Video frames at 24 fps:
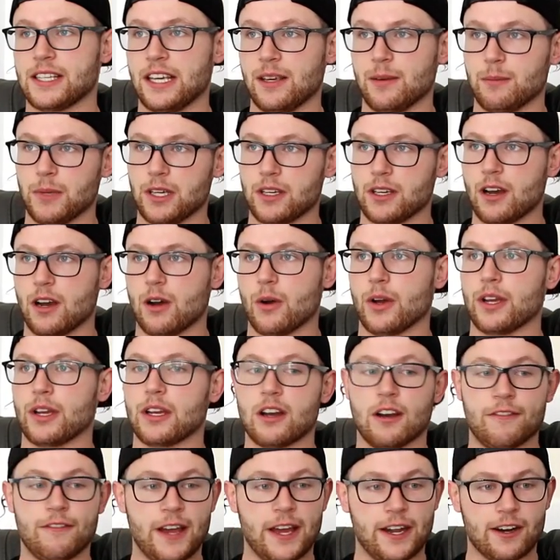kept me
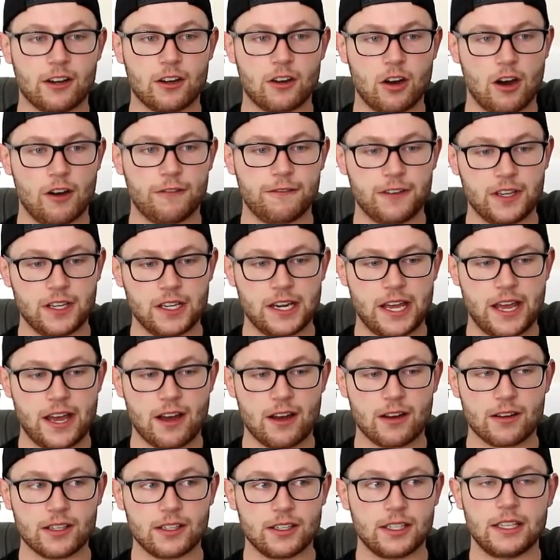going. I've had a coffee
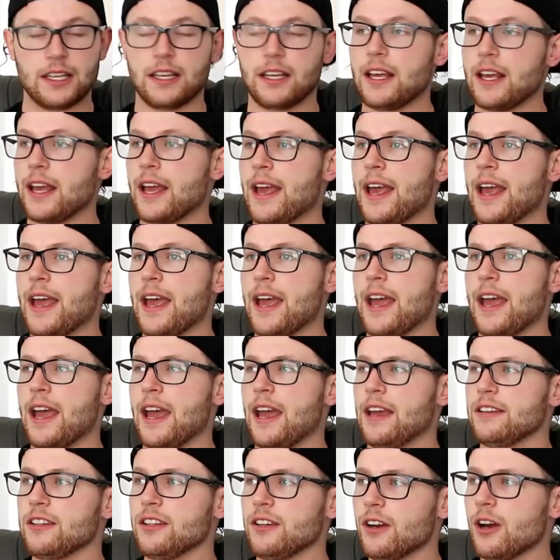now.
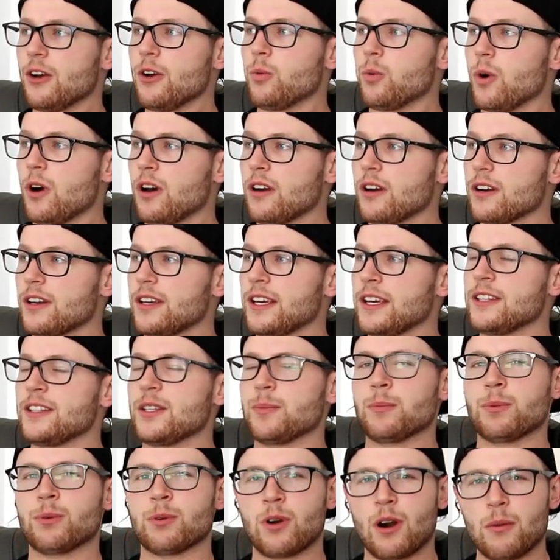And you know what?
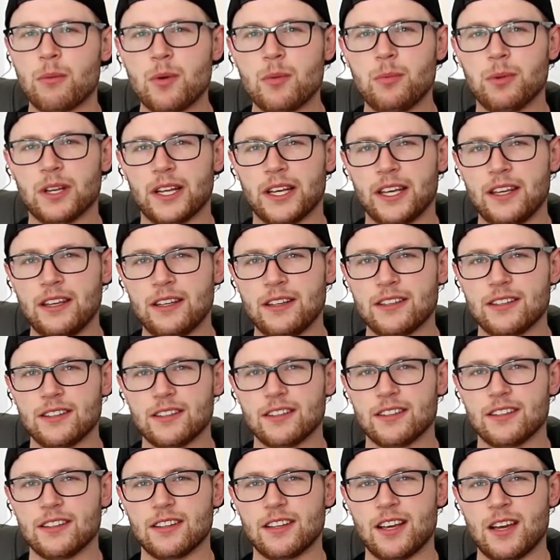It's probably
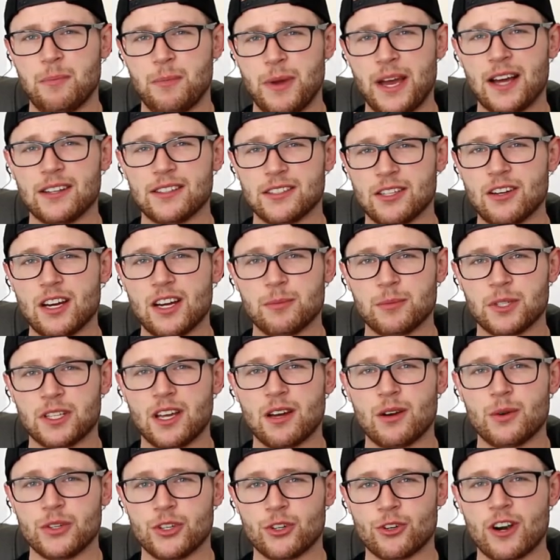about time to
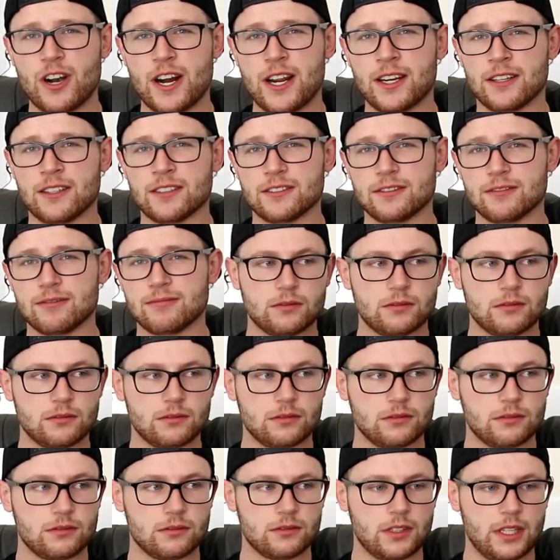go and train.
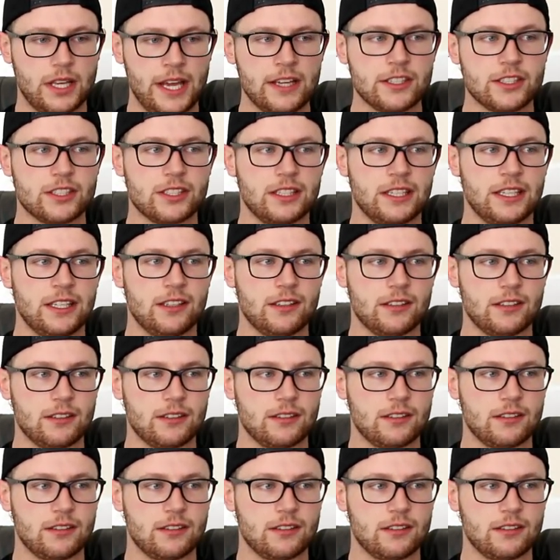Actually,